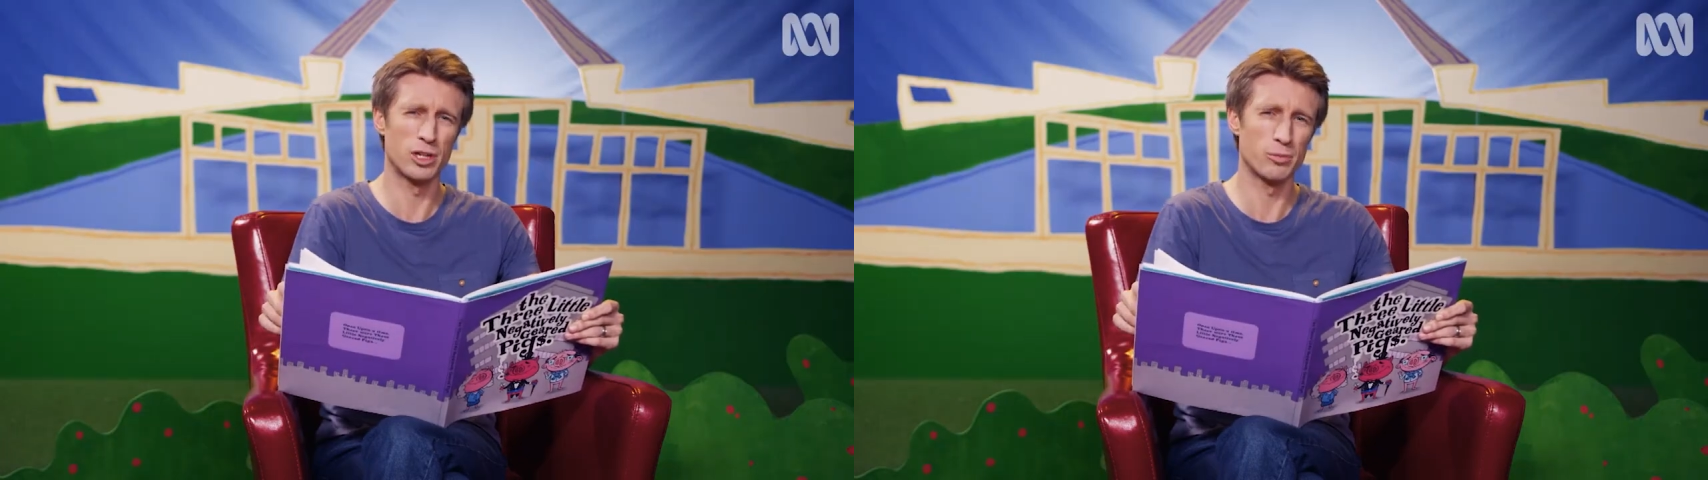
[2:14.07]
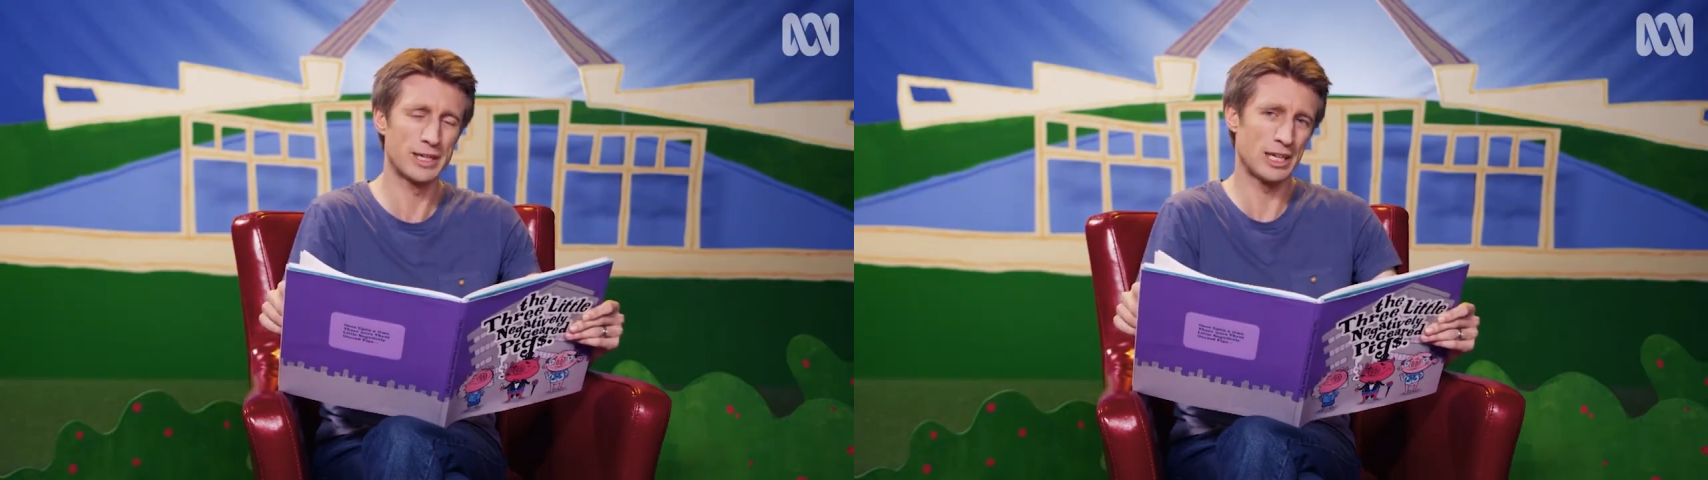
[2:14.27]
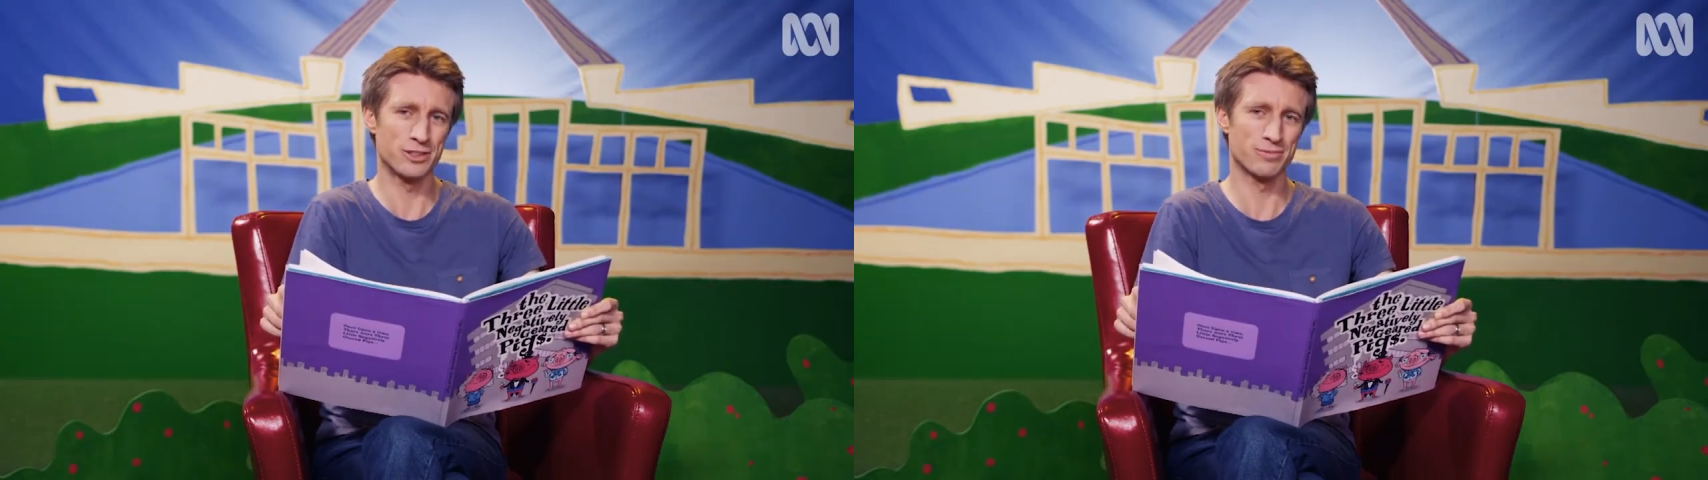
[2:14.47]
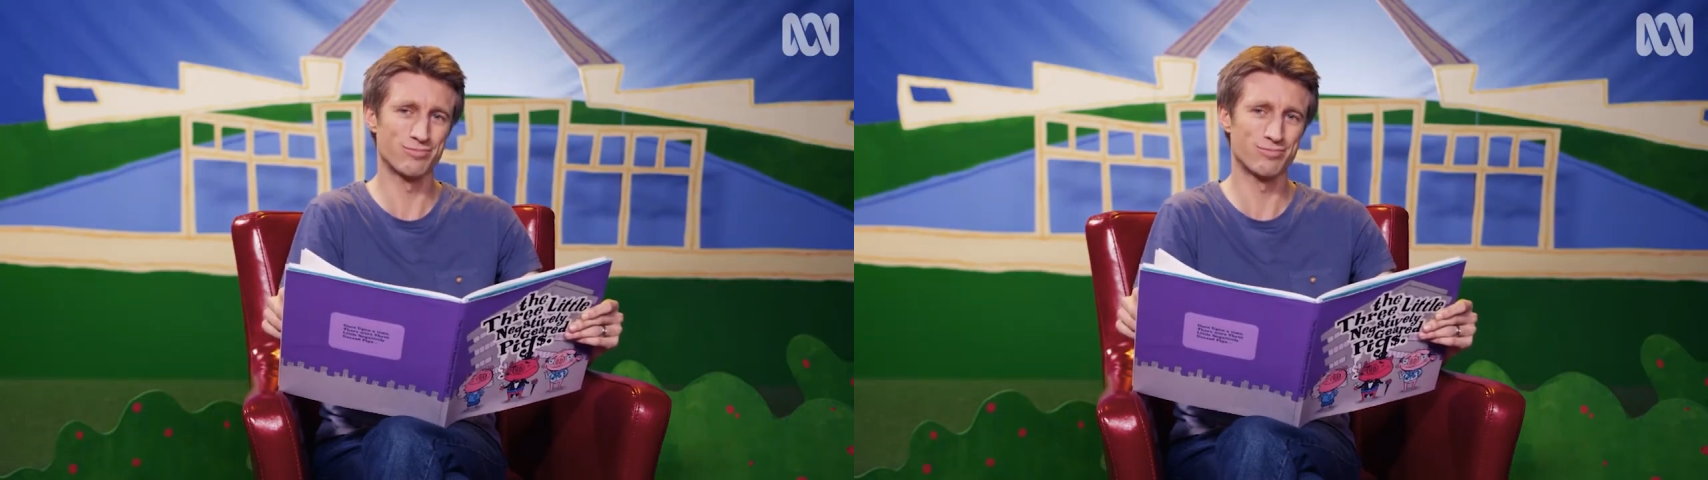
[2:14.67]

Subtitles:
little piggies.